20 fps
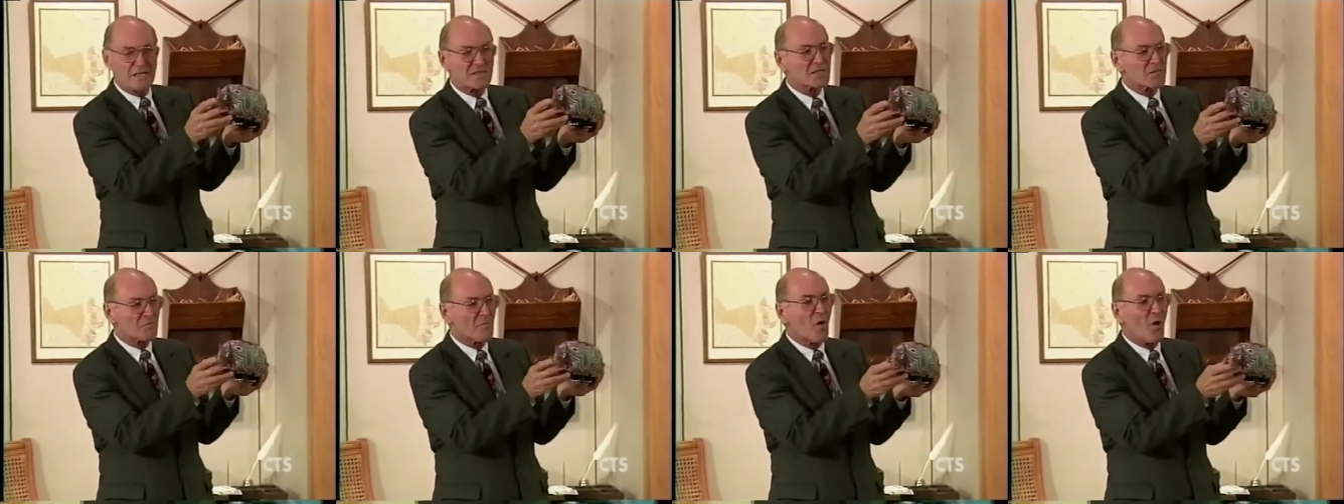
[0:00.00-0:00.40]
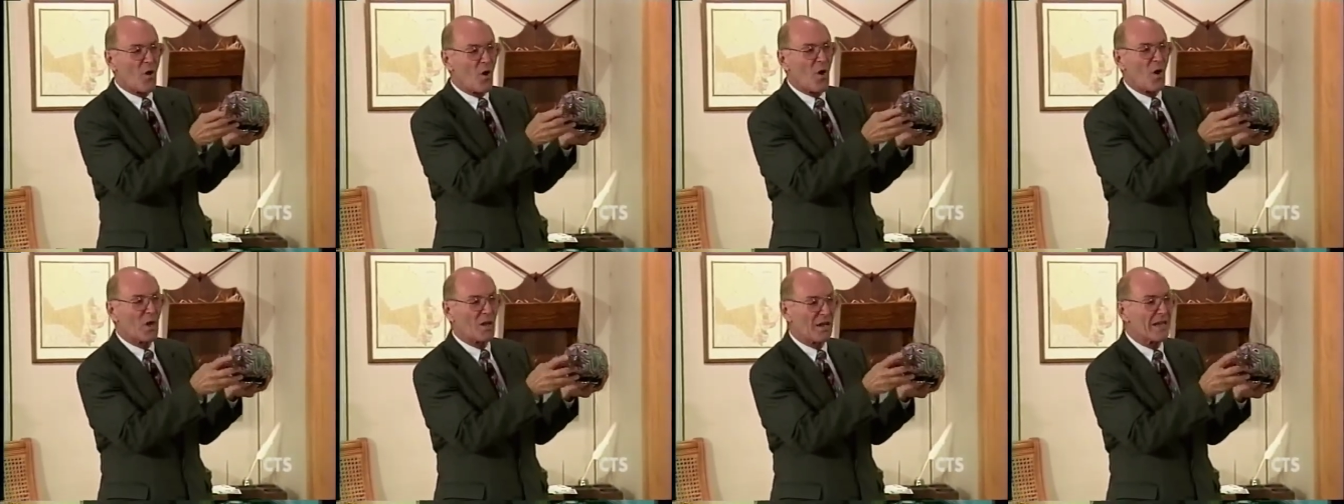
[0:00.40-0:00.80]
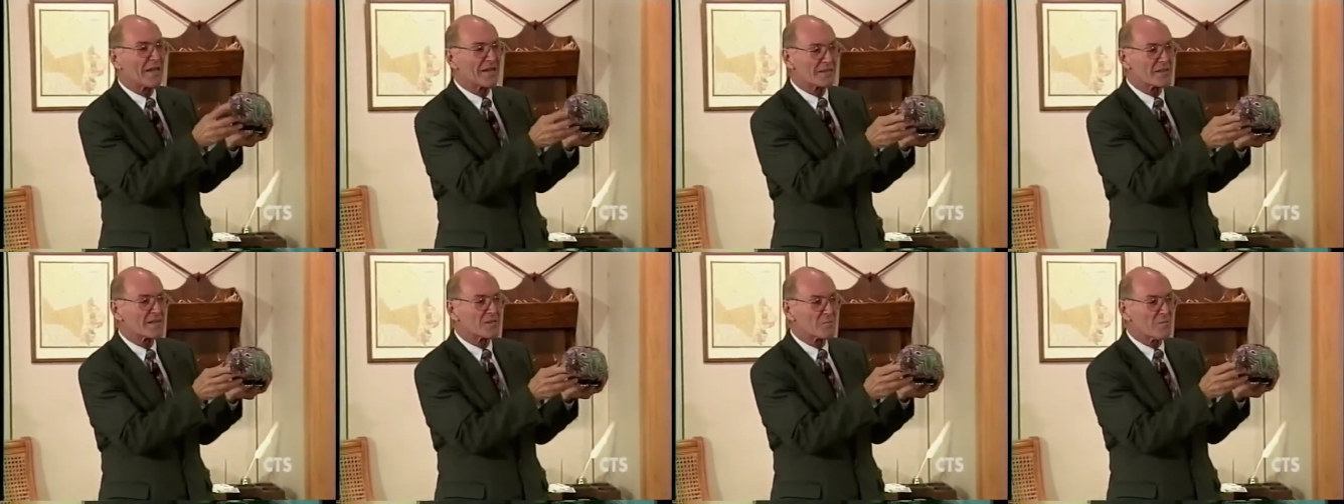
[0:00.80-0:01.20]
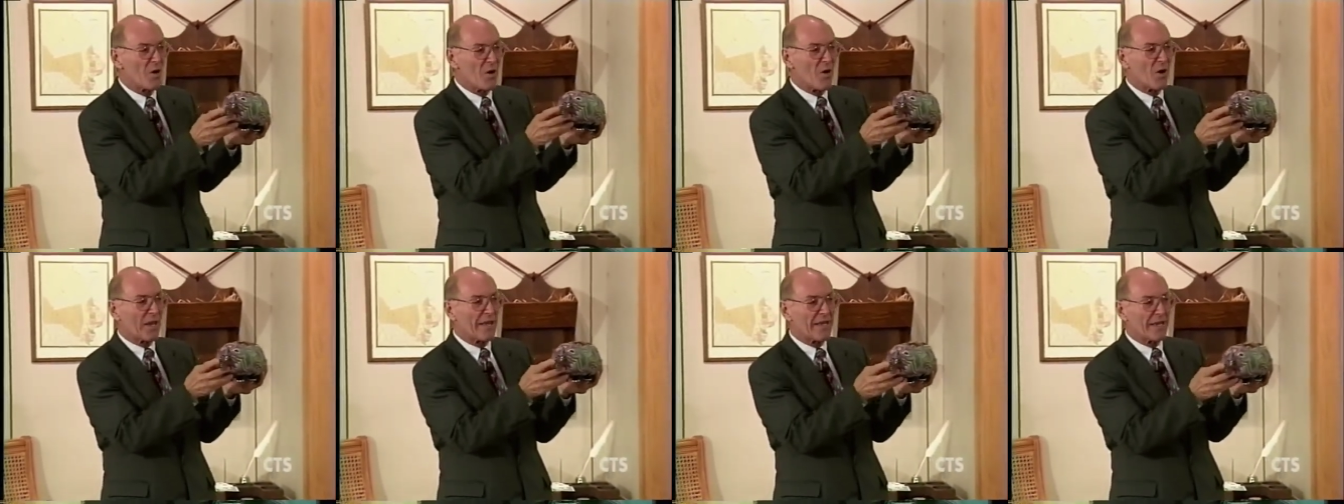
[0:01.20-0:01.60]
a small has a
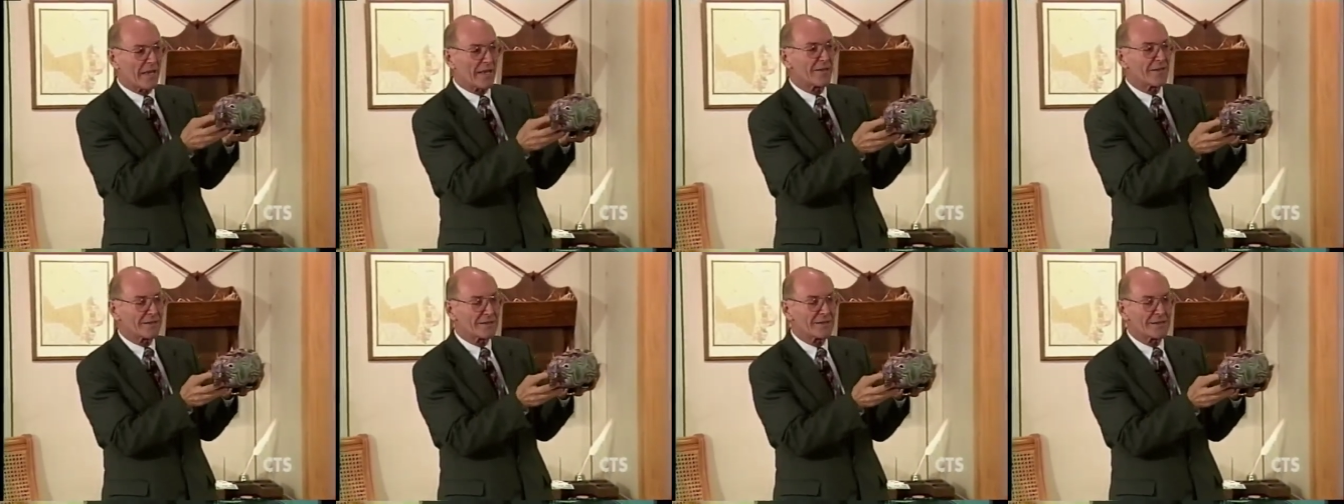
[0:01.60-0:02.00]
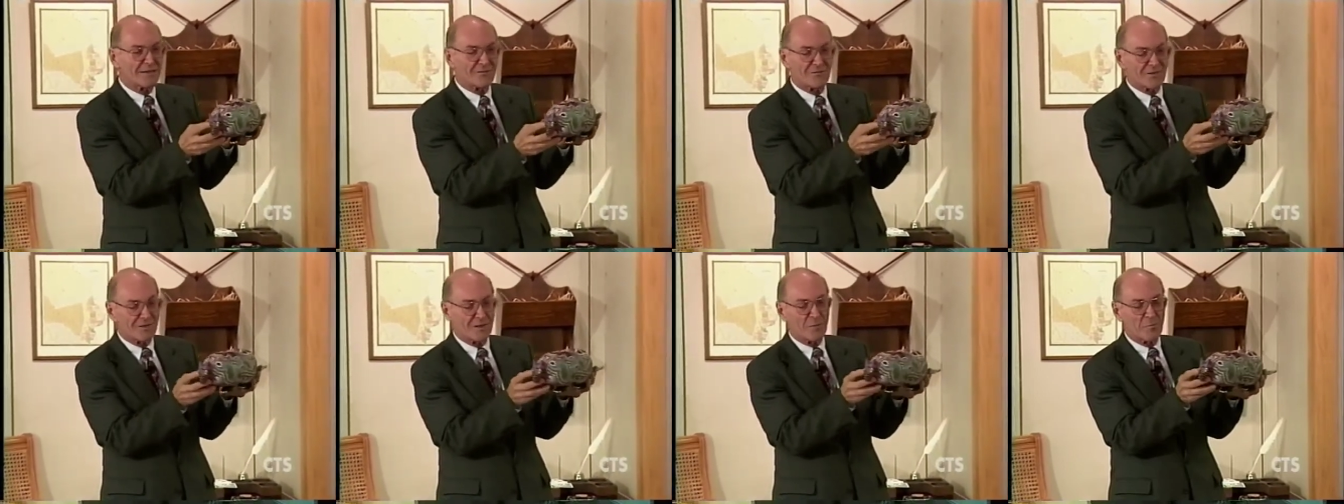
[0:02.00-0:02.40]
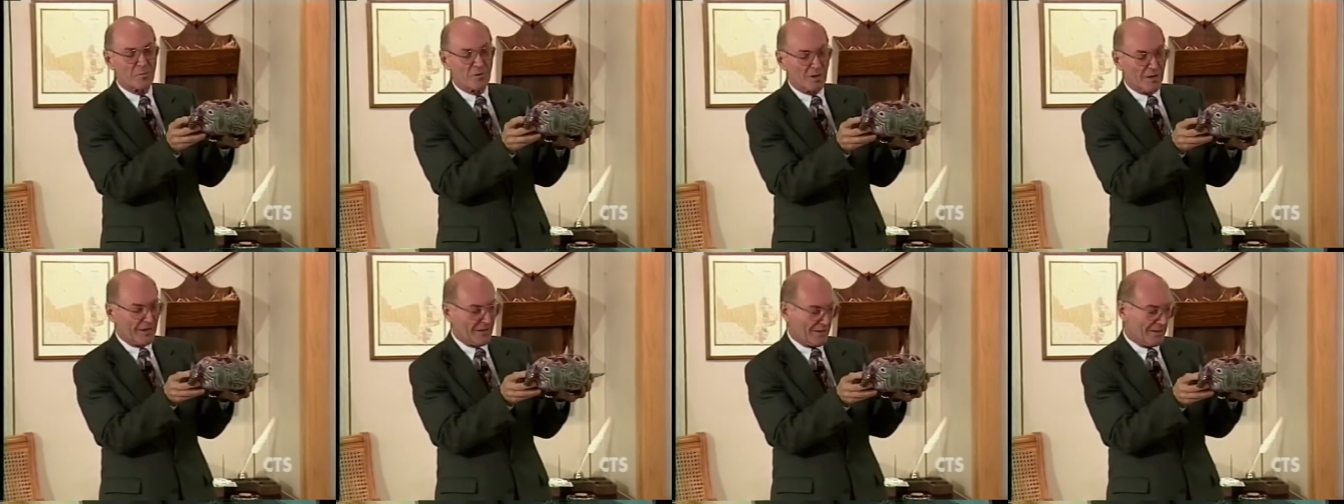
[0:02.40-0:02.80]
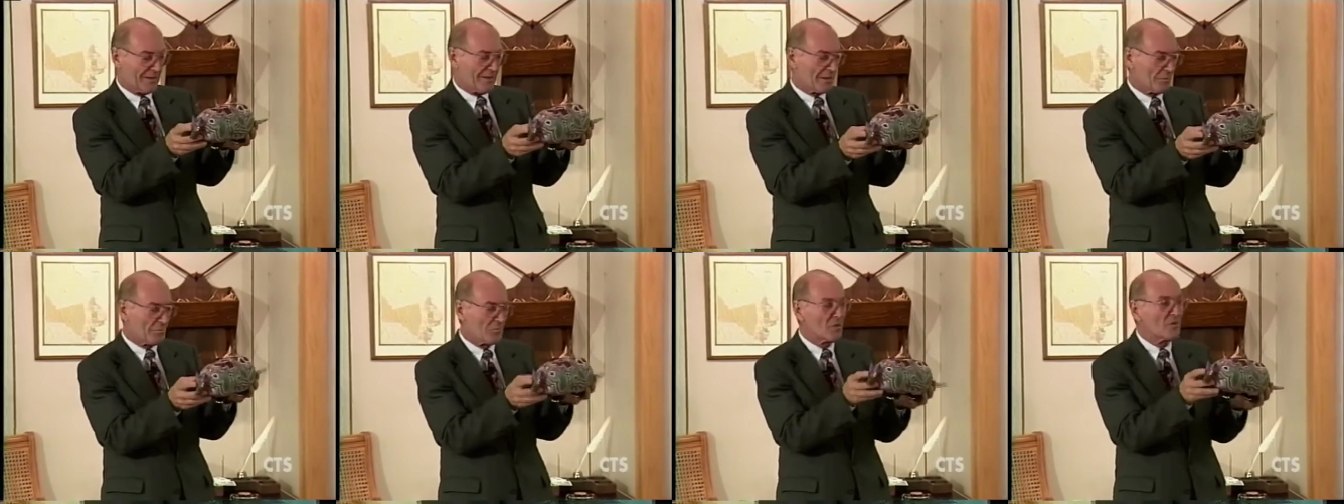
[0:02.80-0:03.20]
small head and it's not very bright and it
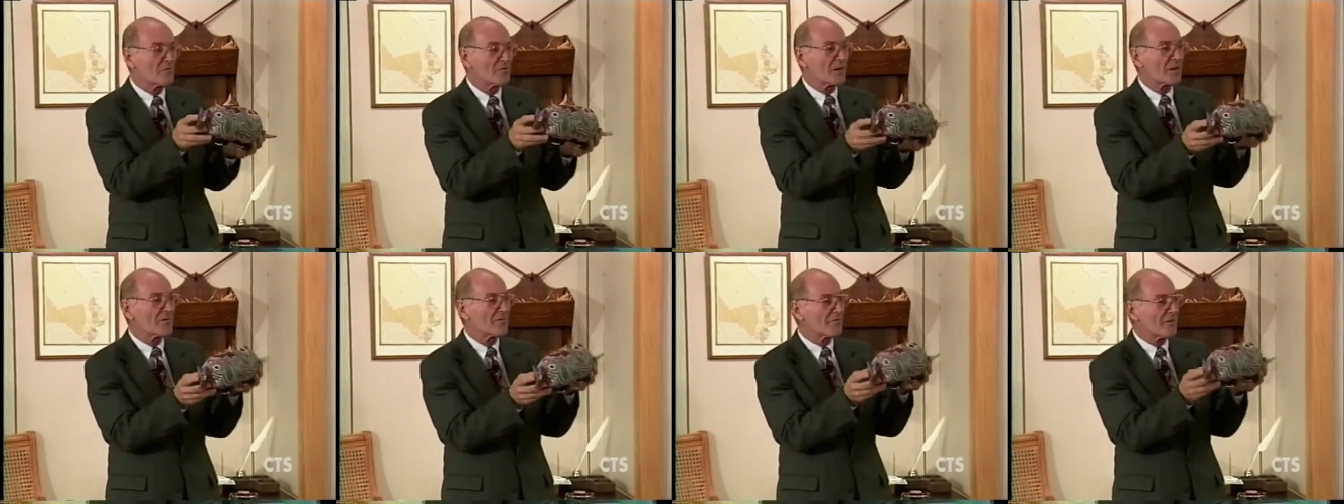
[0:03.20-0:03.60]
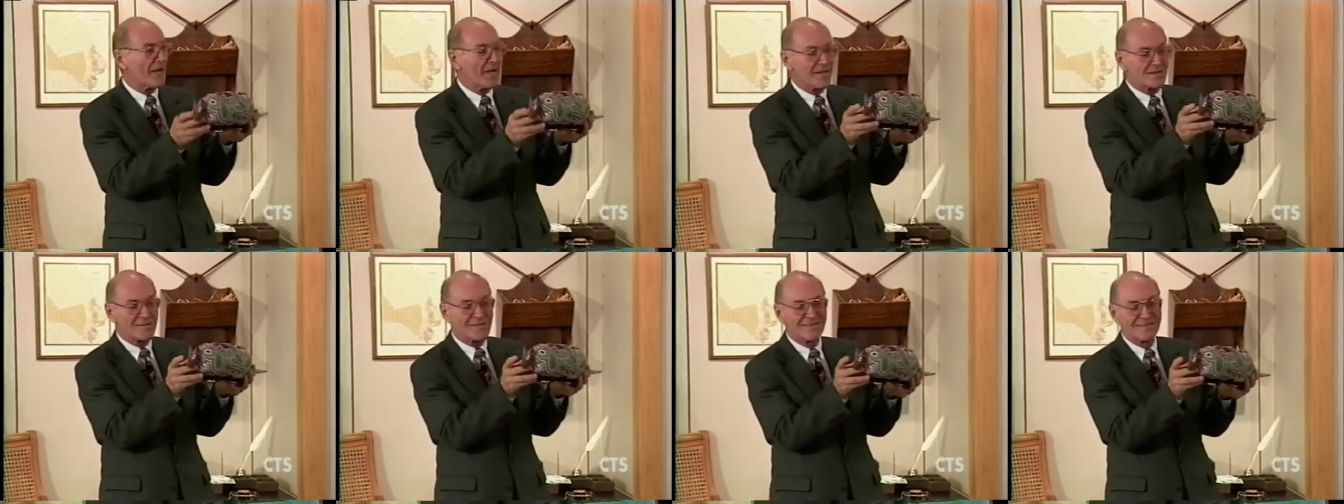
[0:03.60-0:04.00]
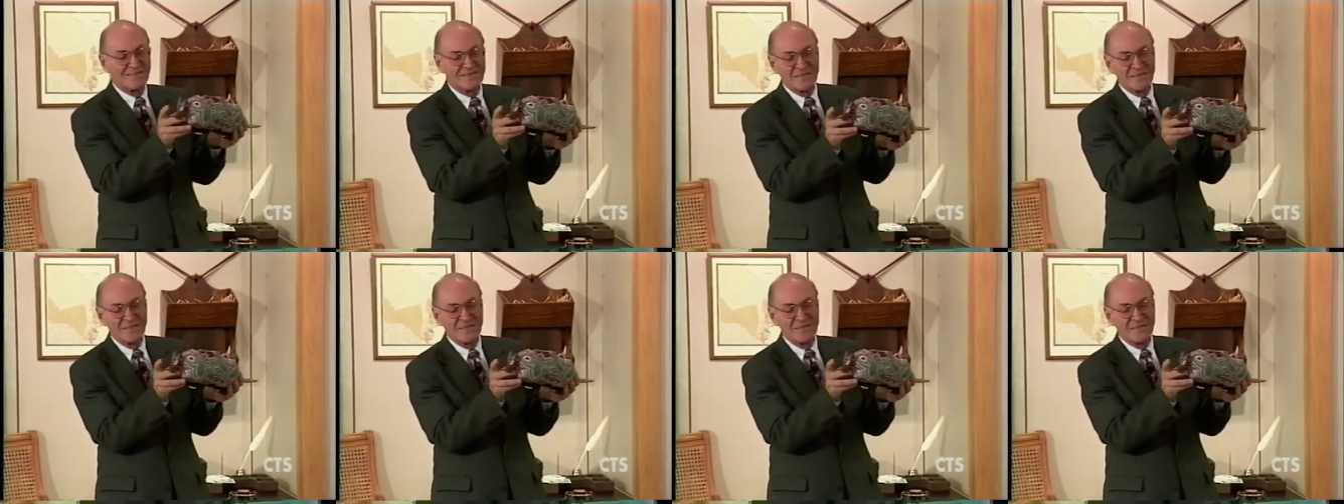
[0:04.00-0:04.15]
doesn't move very fast,